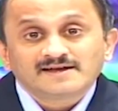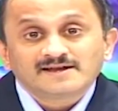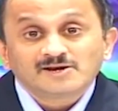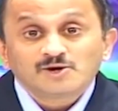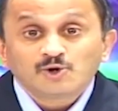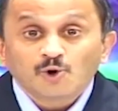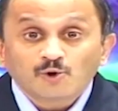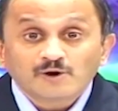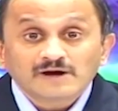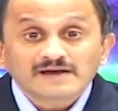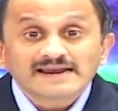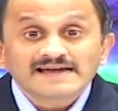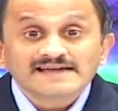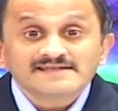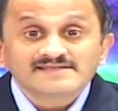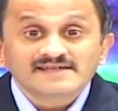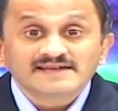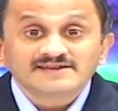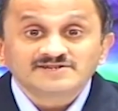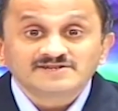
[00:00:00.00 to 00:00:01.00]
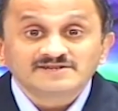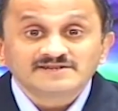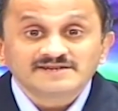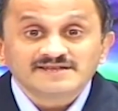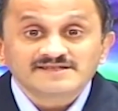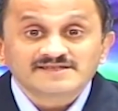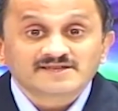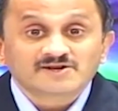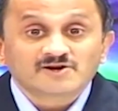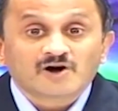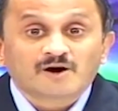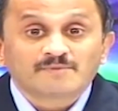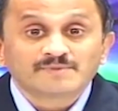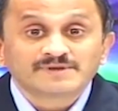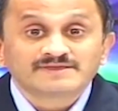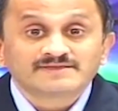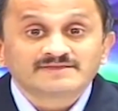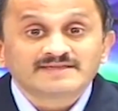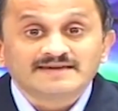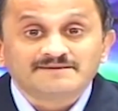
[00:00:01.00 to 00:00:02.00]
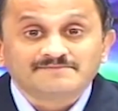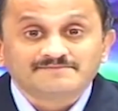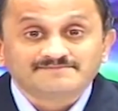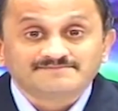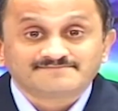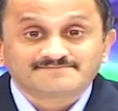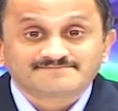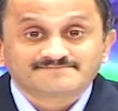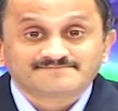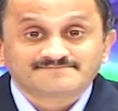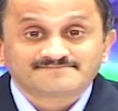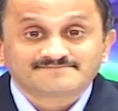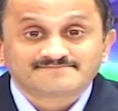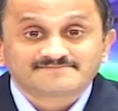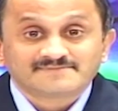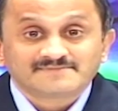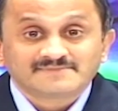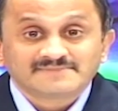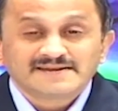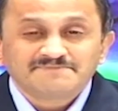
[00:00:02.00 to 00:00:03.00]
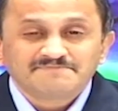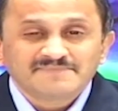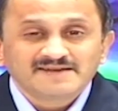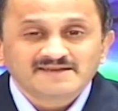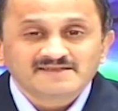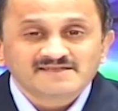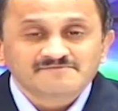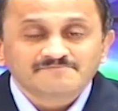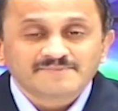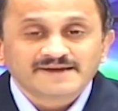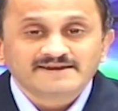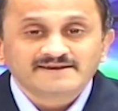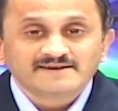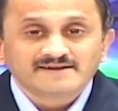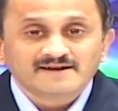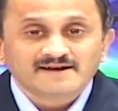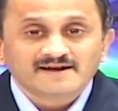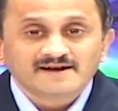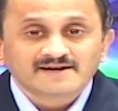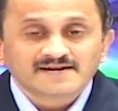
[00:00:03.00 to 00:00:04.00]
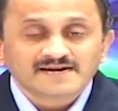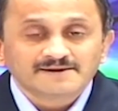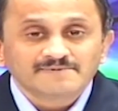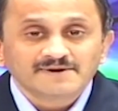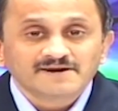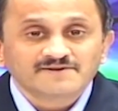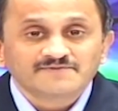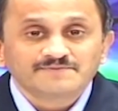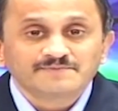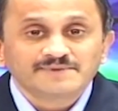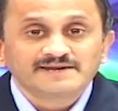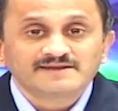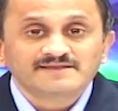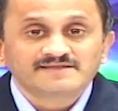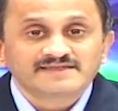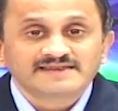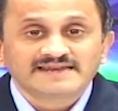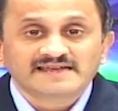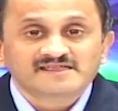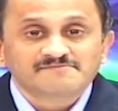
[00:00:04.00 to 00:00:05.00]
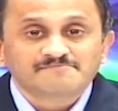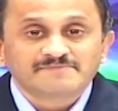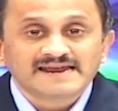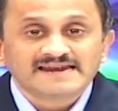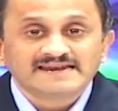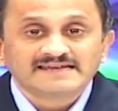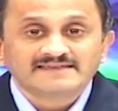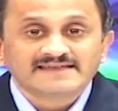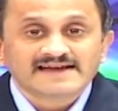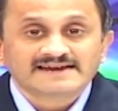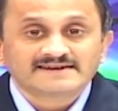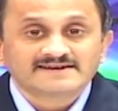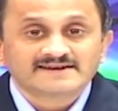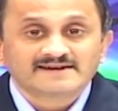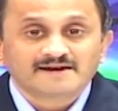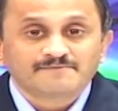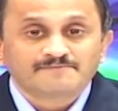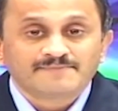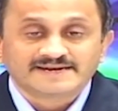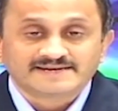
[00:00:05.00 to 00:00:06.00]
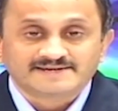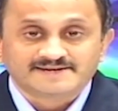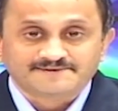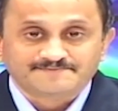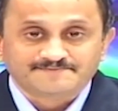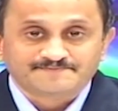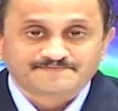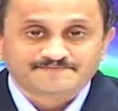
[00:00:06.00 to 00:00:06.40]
Localization is the common theme. Let me spend a couple of minutes in explaining that a little better.